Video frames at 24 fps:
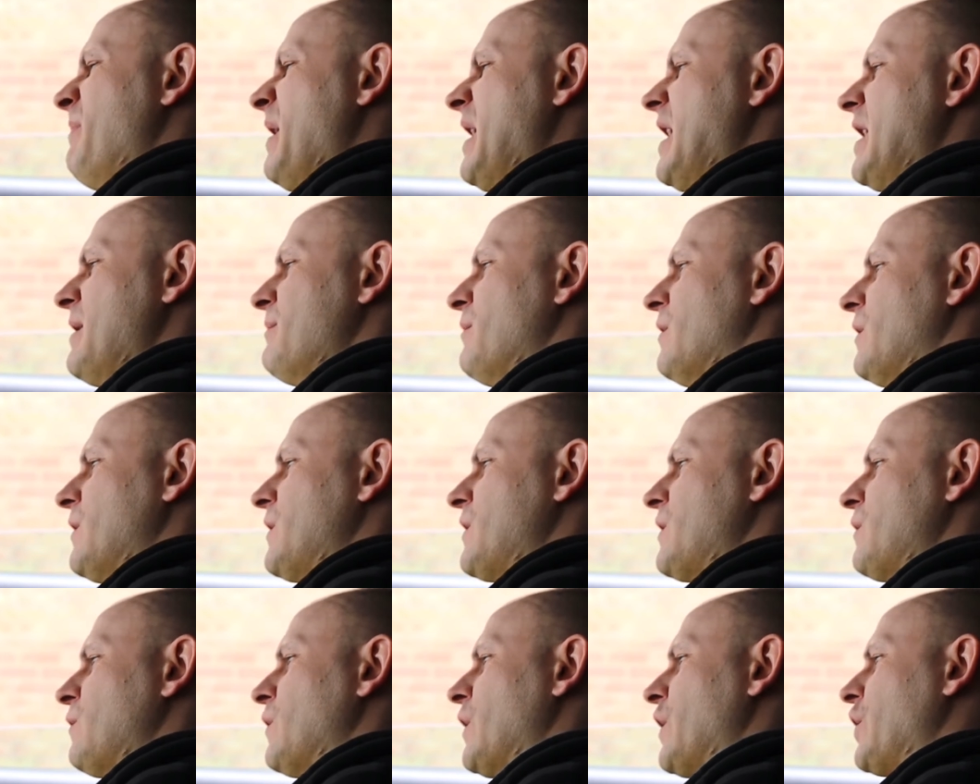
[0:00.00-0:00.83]

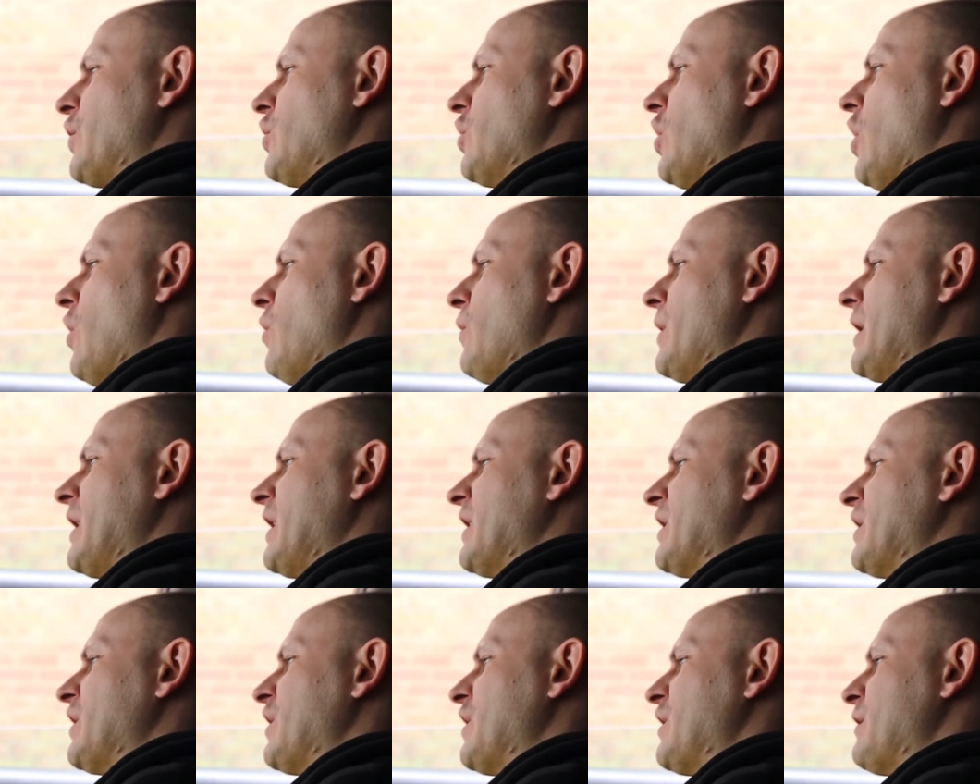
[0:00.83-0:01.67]
behemoths were glowing
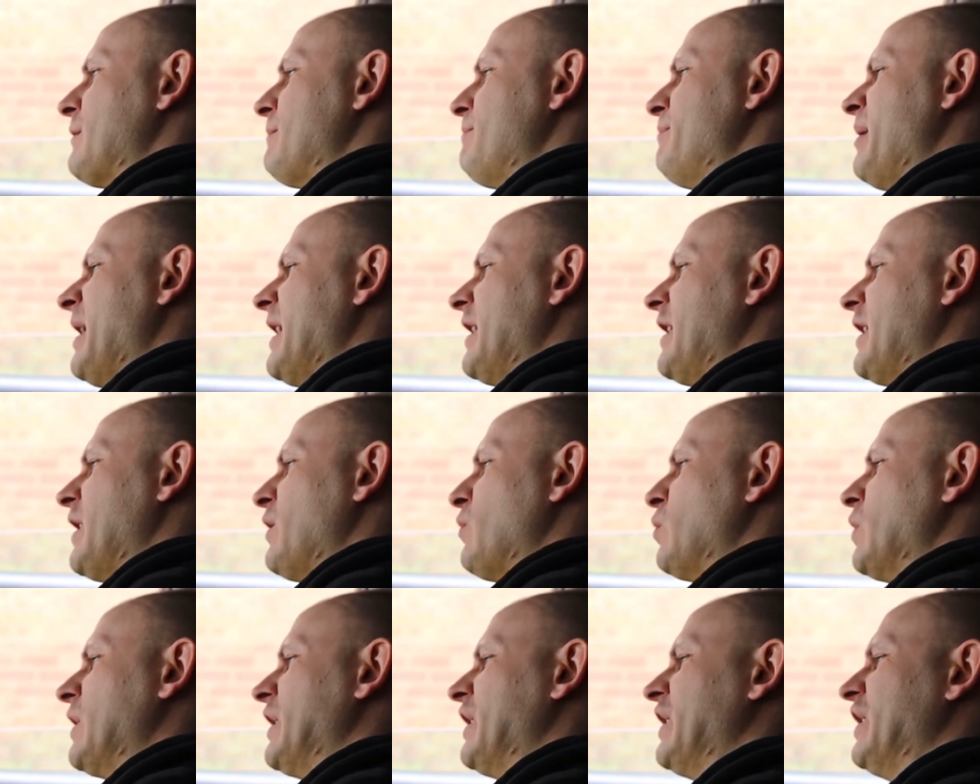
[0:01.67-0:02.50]
and
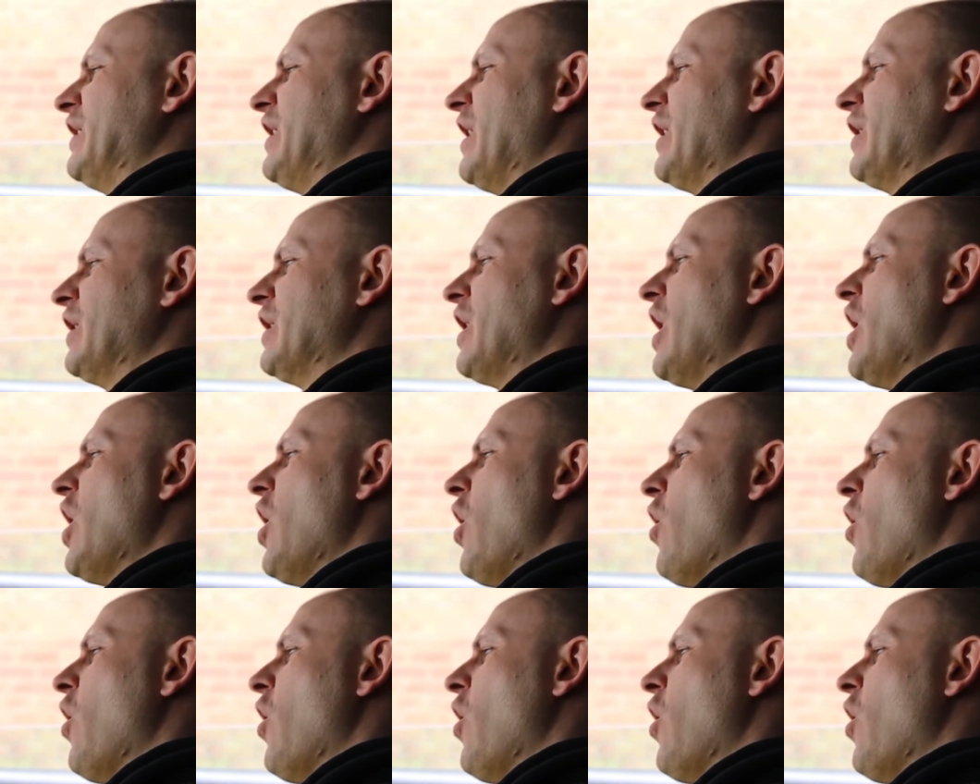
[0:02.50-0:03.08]
spitting with their